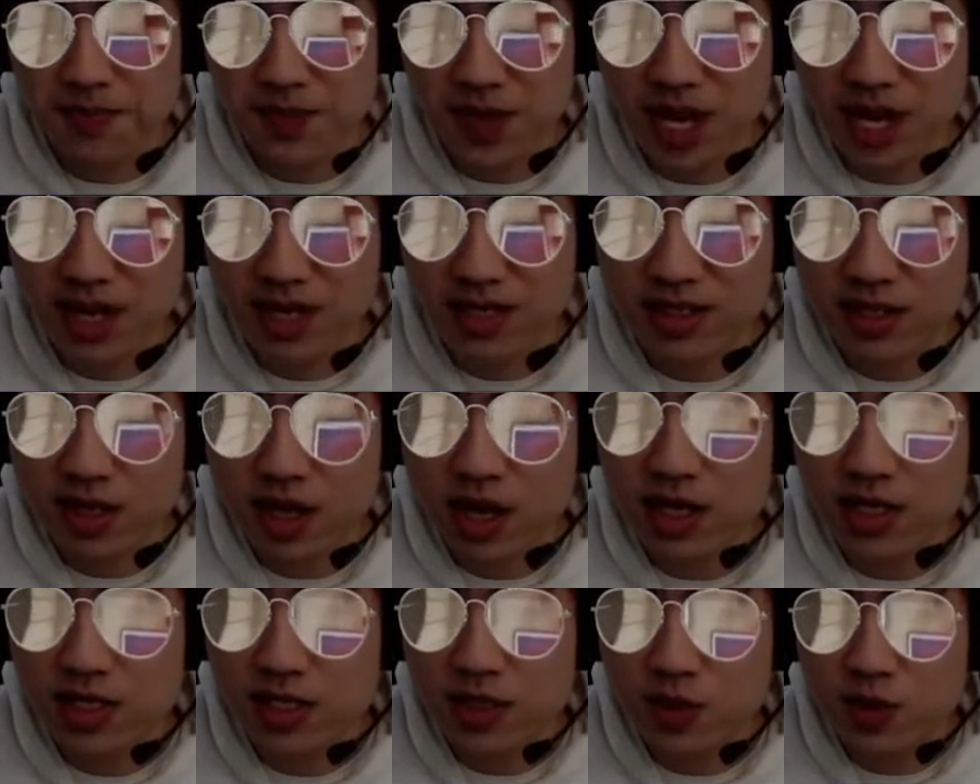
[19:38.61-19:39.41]
And as
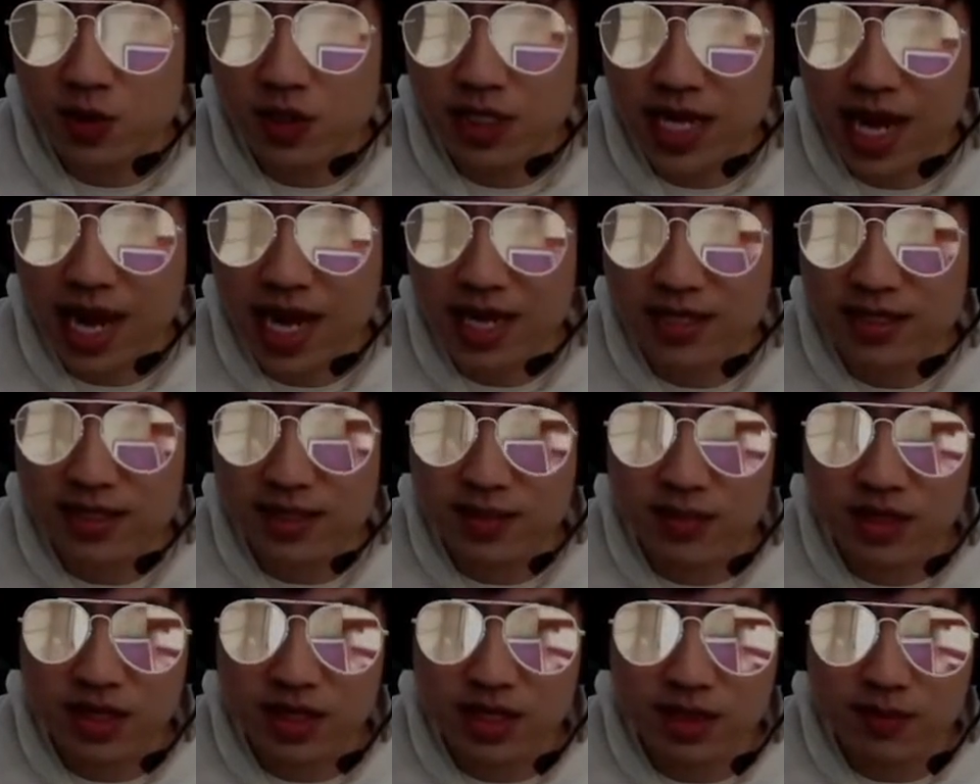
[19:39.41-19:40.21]
long as you attack
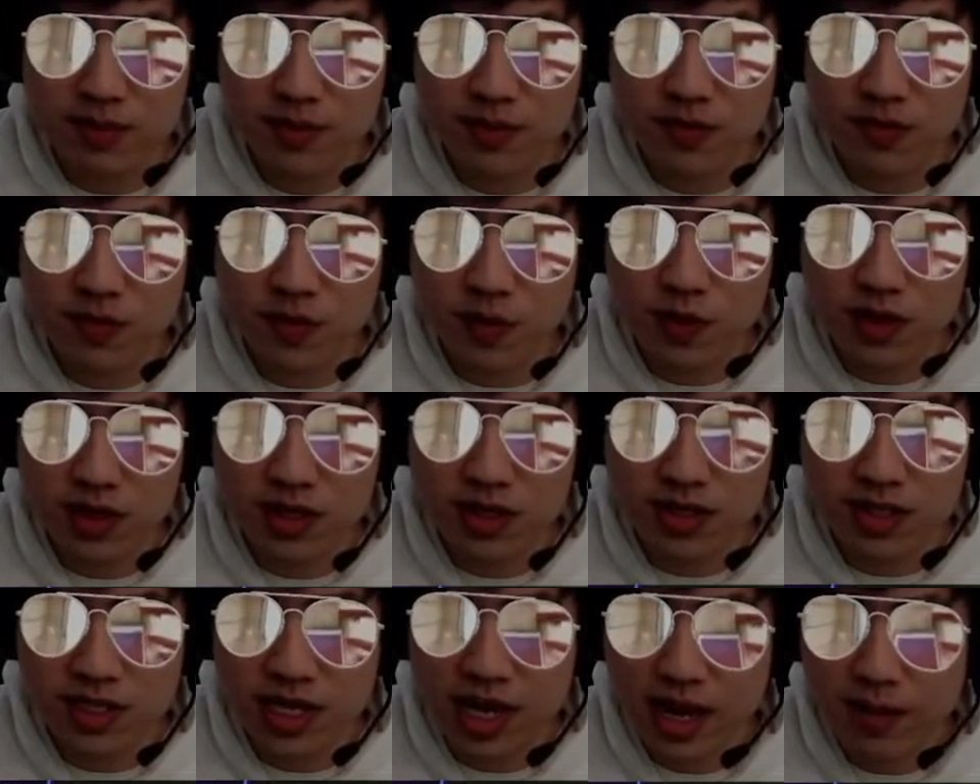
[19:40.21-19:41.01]
something before
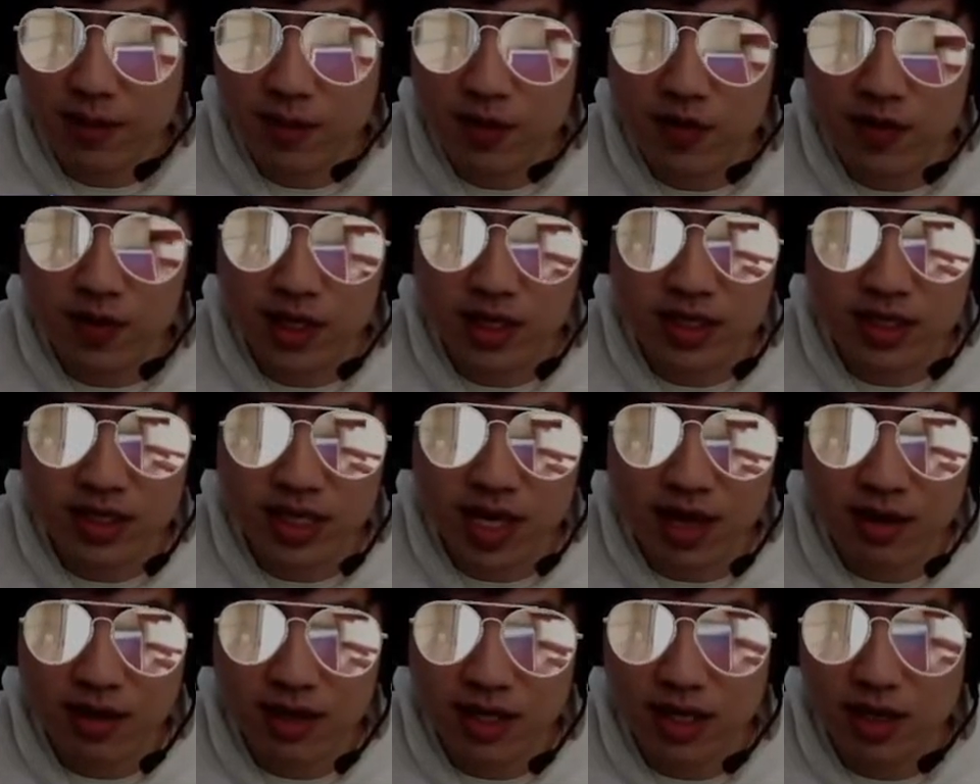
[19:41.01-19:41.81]
this timer runs
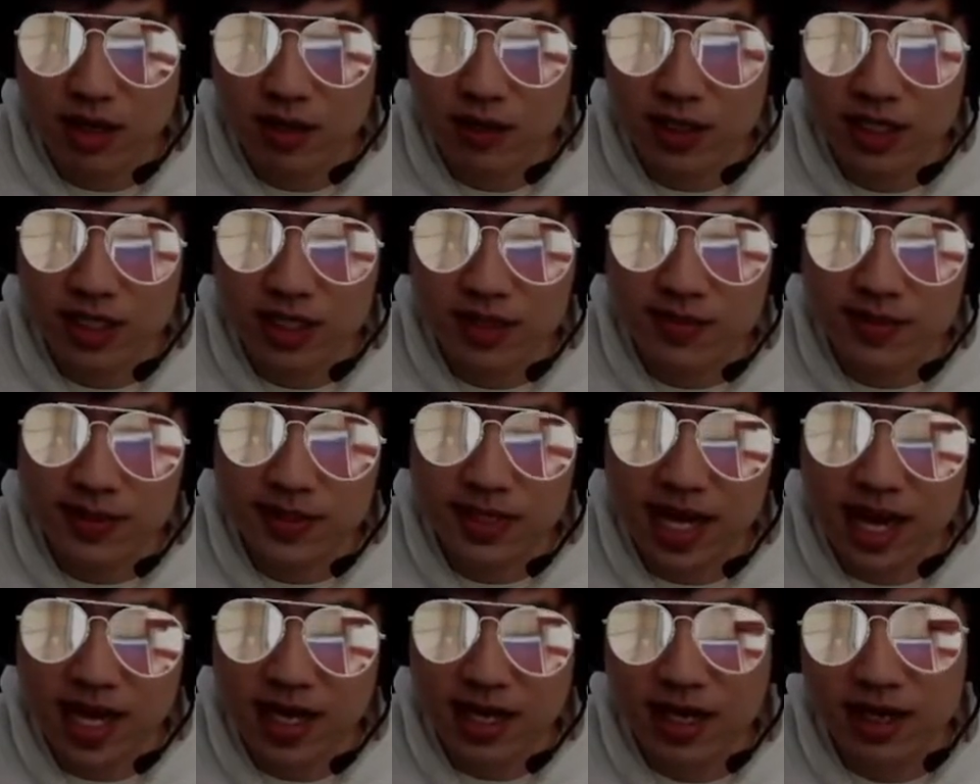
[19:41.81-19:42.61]
out, it'll keep
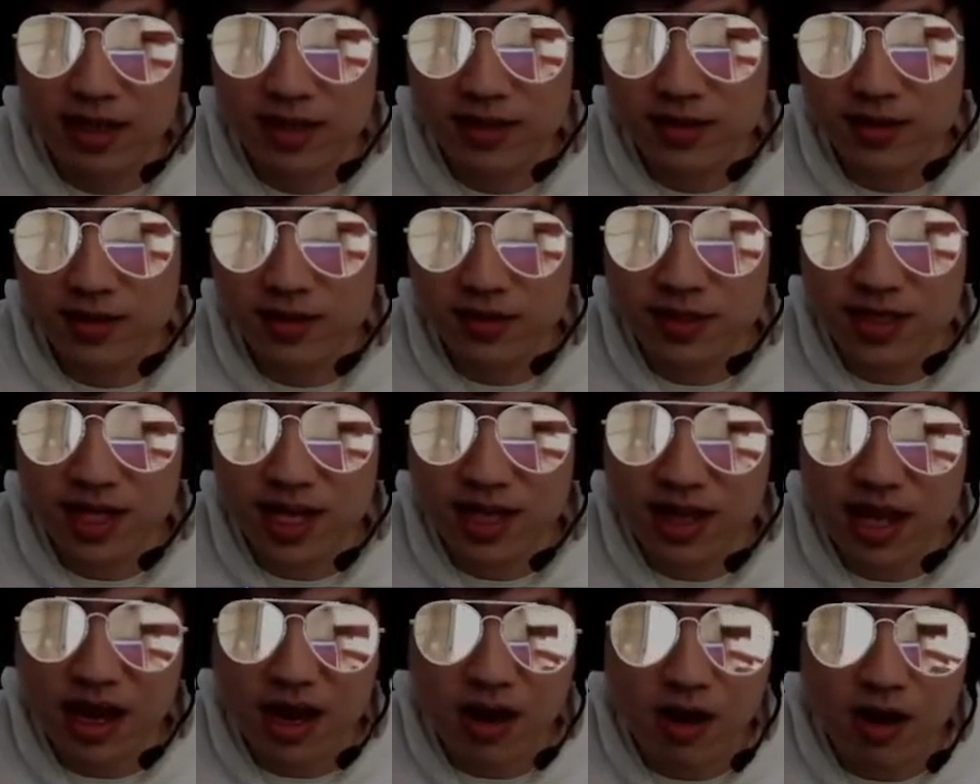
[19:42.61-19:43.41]
stacking. So it's
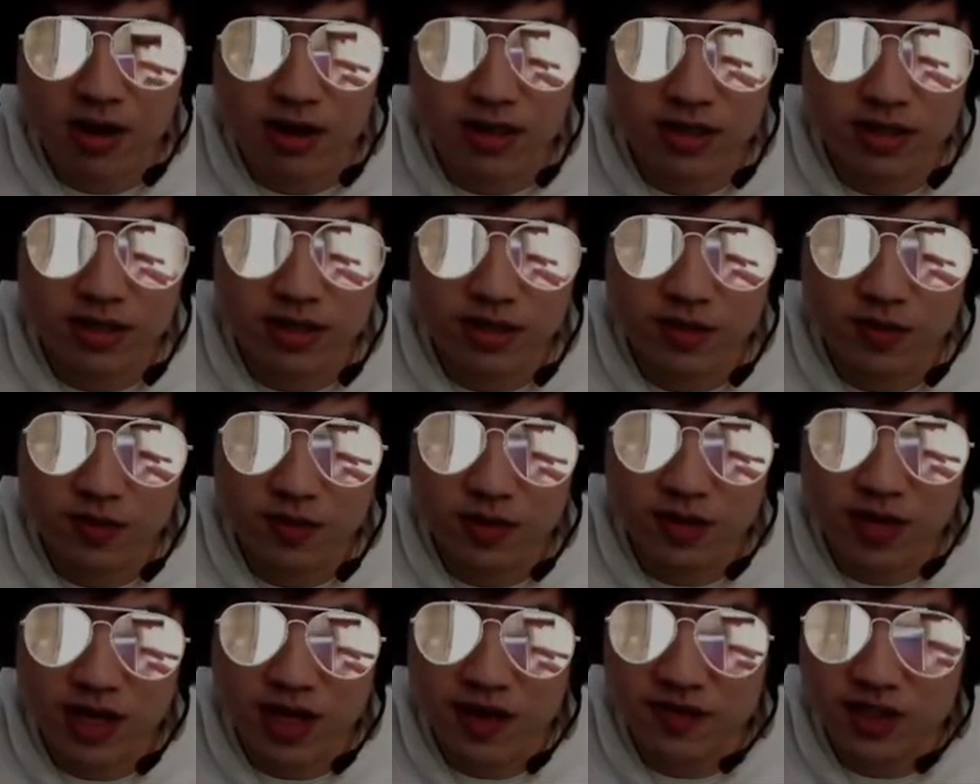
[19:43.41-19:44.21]
not that hard to do
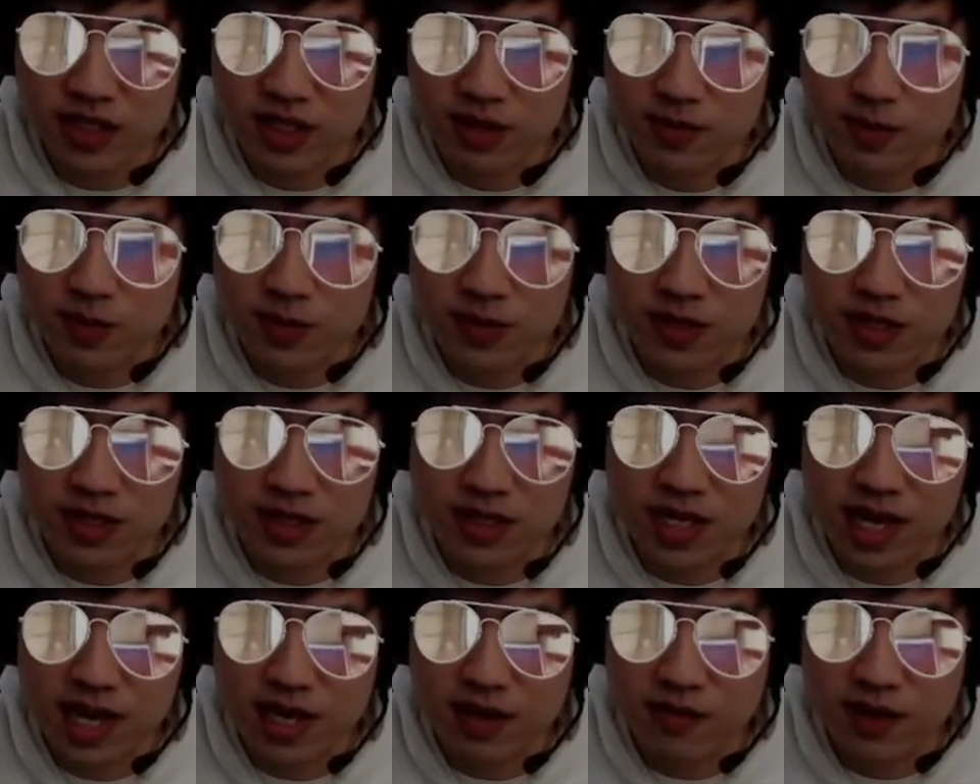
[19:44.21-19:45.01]
when you have 10%
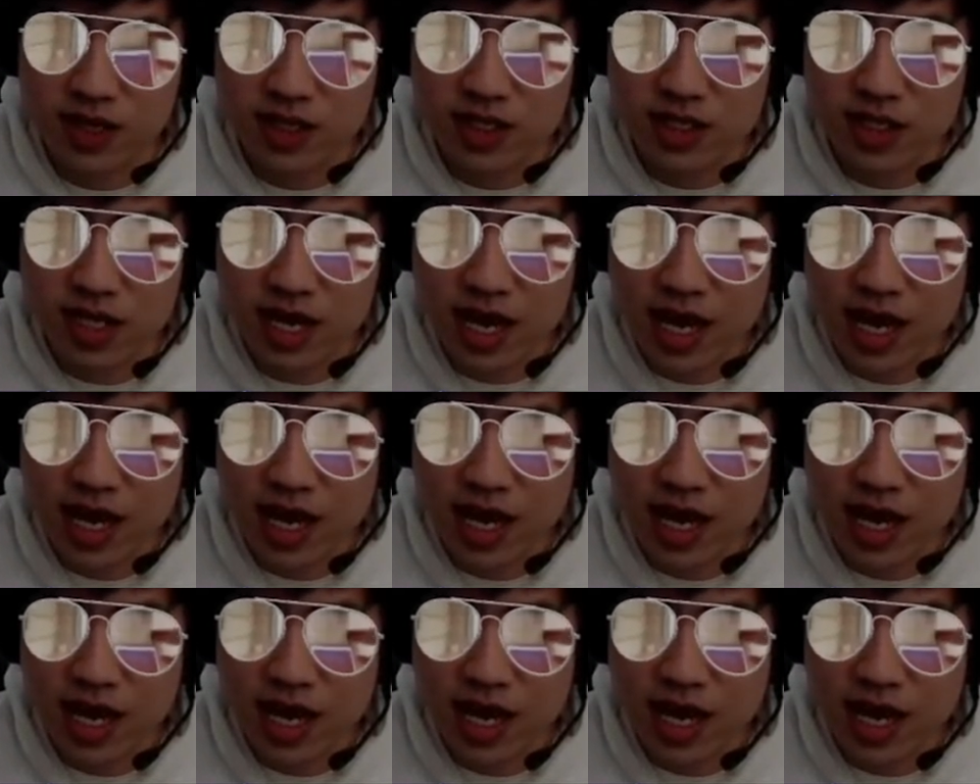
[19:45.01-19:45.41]
attack range.